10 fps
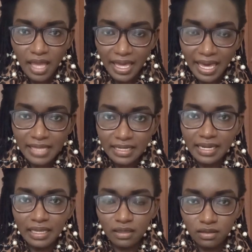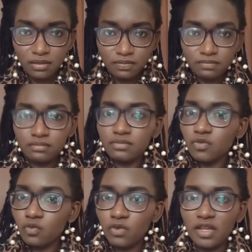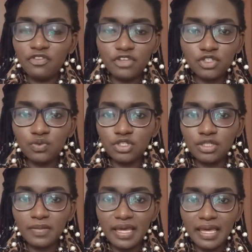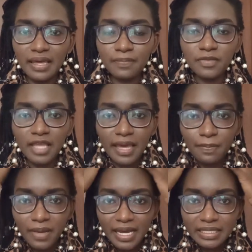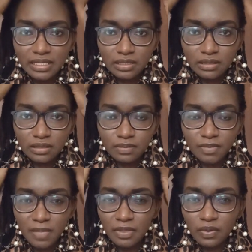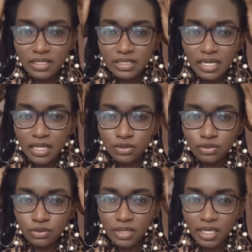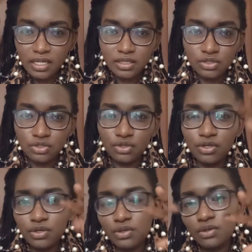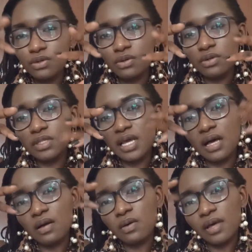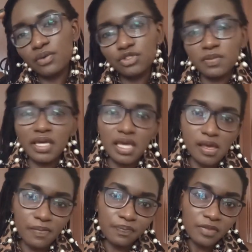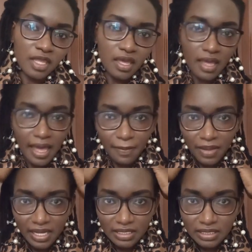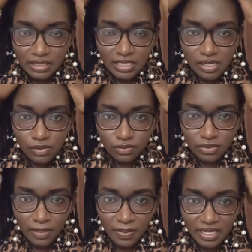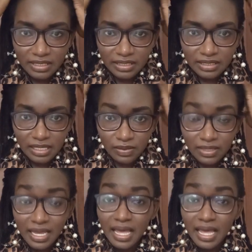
I kind of like, when I finish washing my hair, I pad it. Maybe one day I'll do like a tutorial on how I wash my hair. I pad it down. I pad it down.